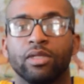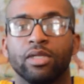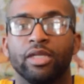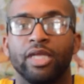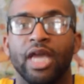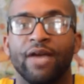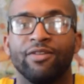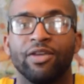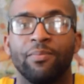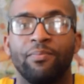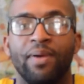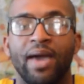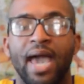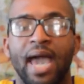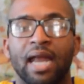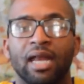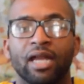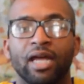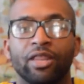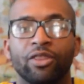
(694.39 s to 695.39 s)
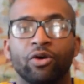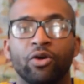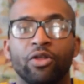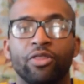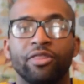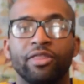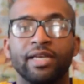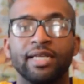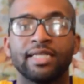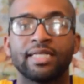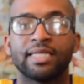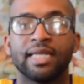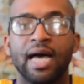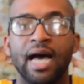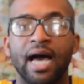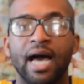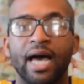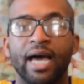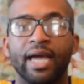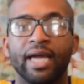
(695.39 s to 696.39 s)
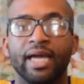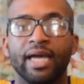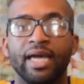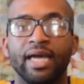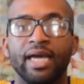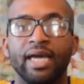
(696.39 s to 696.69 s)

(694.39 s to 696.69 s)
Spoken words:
You have your patent leather on this side.